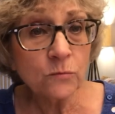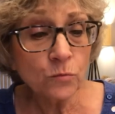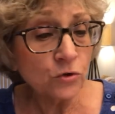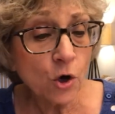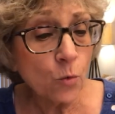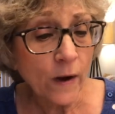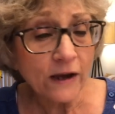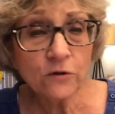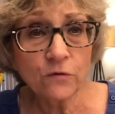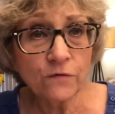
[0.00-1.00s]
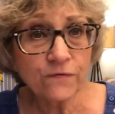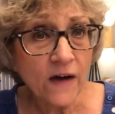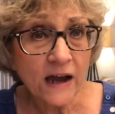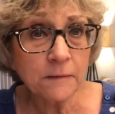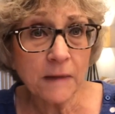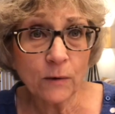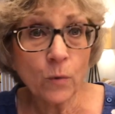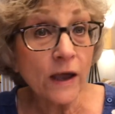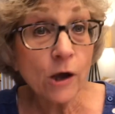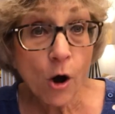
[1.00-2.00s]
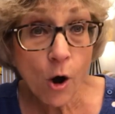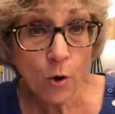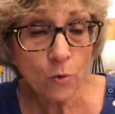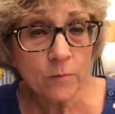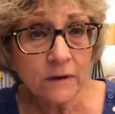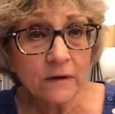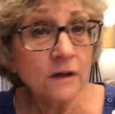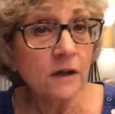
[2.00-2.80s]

no way to find my way home?